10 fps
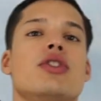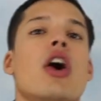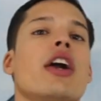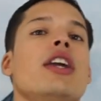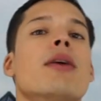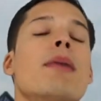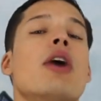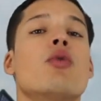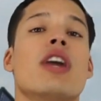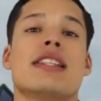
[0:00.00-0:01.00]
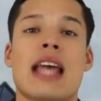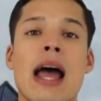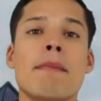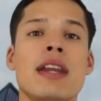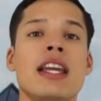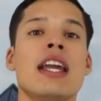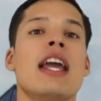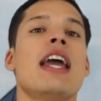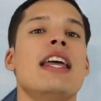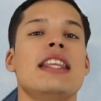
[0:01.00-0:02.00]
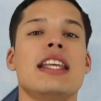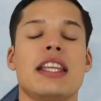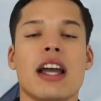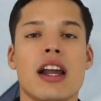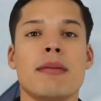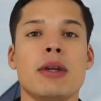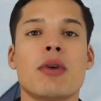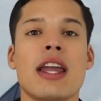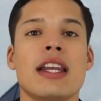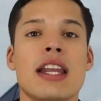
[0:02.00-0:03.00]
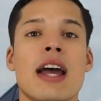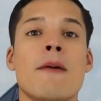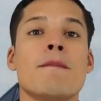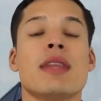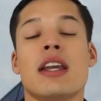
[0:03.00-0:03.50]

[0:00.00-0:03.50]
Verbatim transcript: talking about what is happening in the economy right now